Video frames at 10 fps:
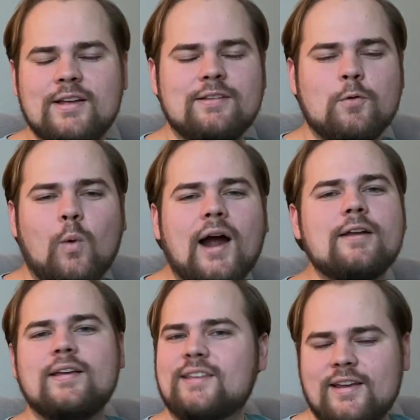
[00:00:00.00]
why are
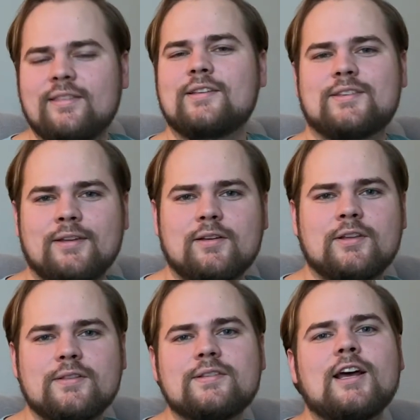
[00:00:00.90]
they saying this? Like
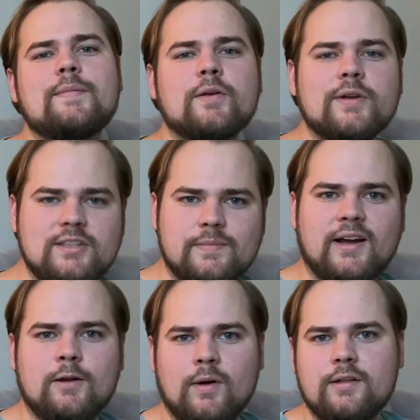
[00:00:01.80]
there's got to be a reason
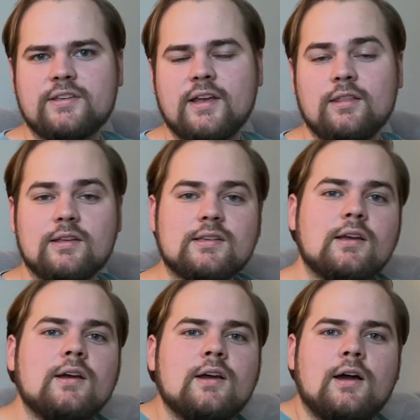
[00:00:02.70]
behind why they're saying this.
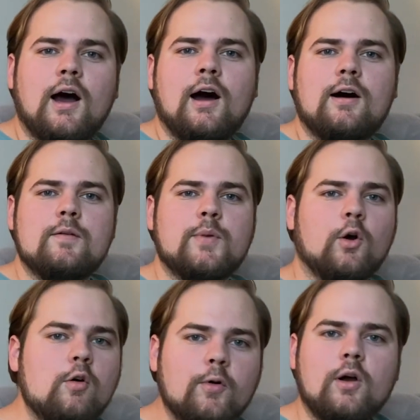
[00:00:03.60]
But
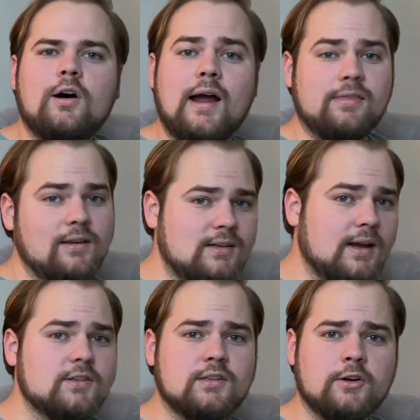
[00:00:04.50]
overall, I think
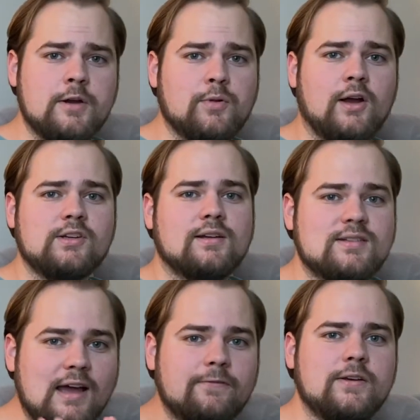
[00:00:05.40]
Dash is a great project.
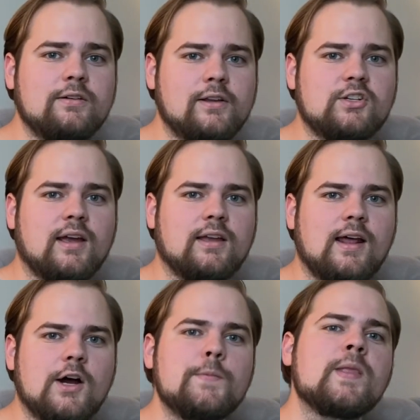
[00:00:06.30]
Definitely check it
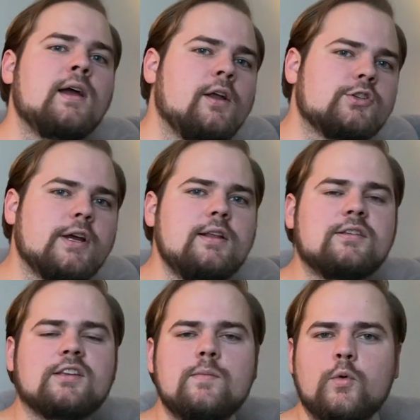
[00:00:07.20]
out. Trading
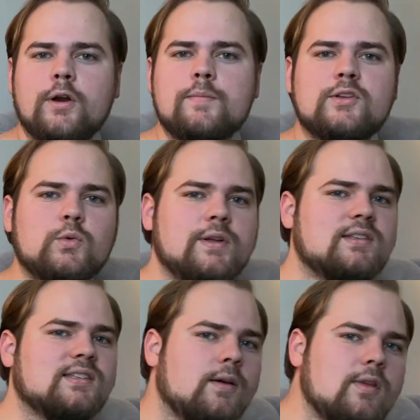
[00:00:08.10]
somewhere between
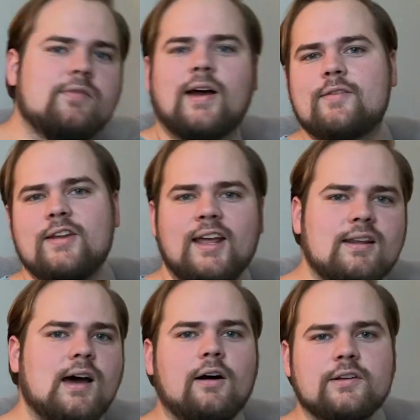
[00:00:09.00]
$75 and
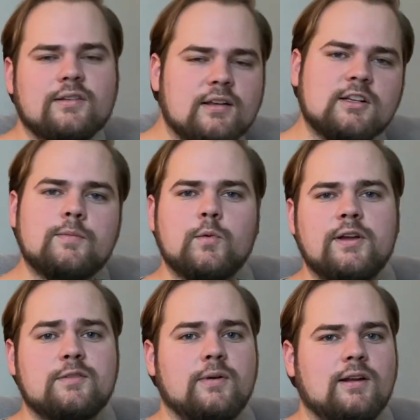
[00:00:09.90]
$80 the last couple of
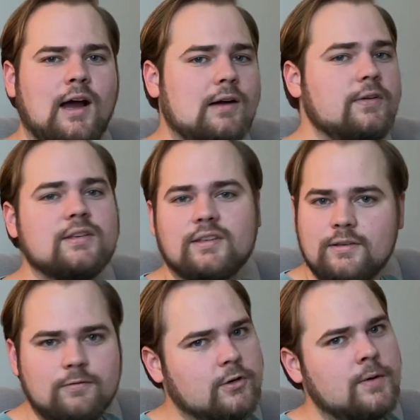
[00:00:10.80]
weeks, but
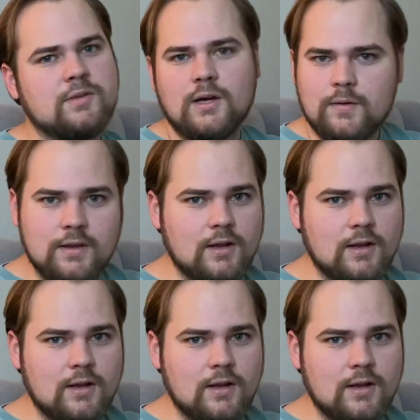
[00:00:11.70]
obviously crypto,